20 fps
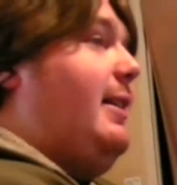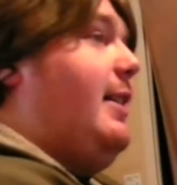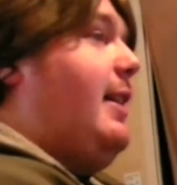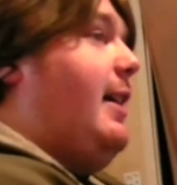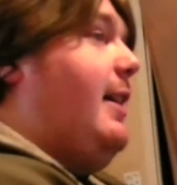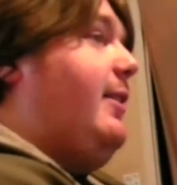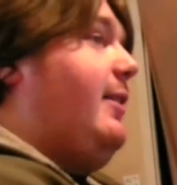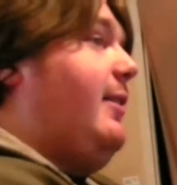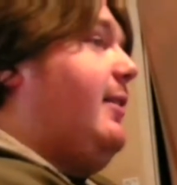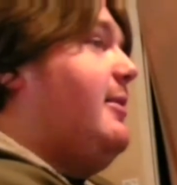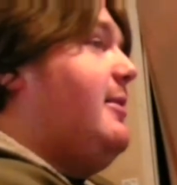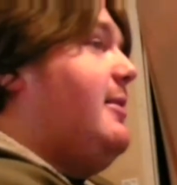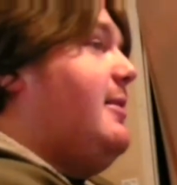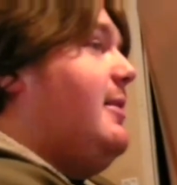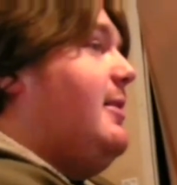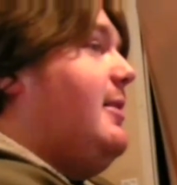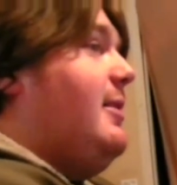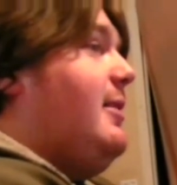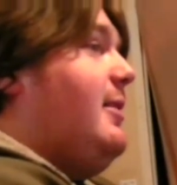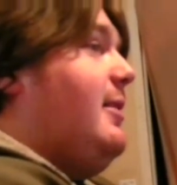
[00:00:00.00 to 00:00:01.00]
And that's
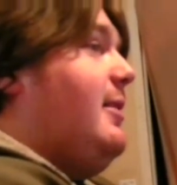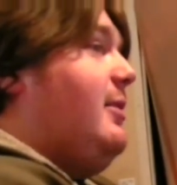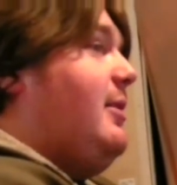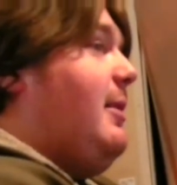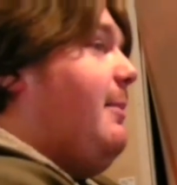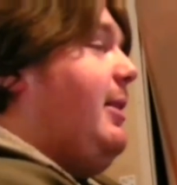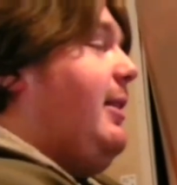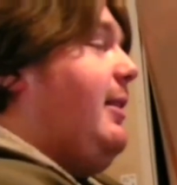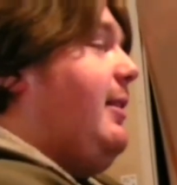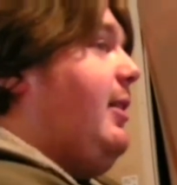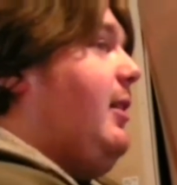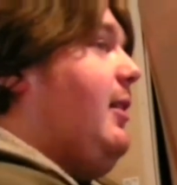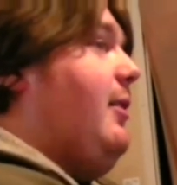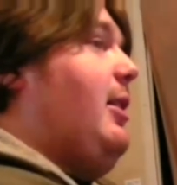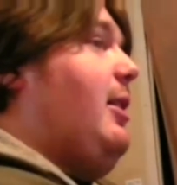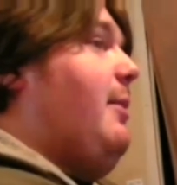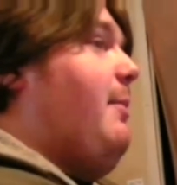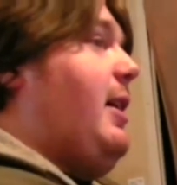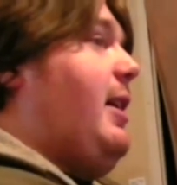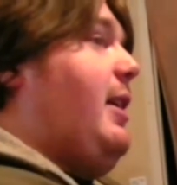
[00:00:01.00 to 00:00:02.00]
the big
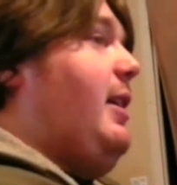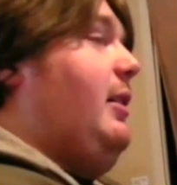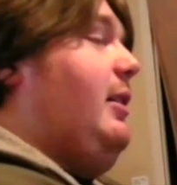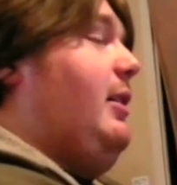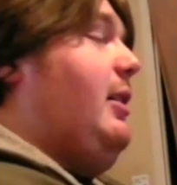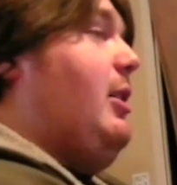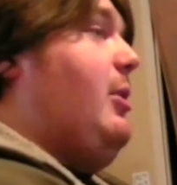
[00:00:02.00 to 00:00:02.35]
theory about it.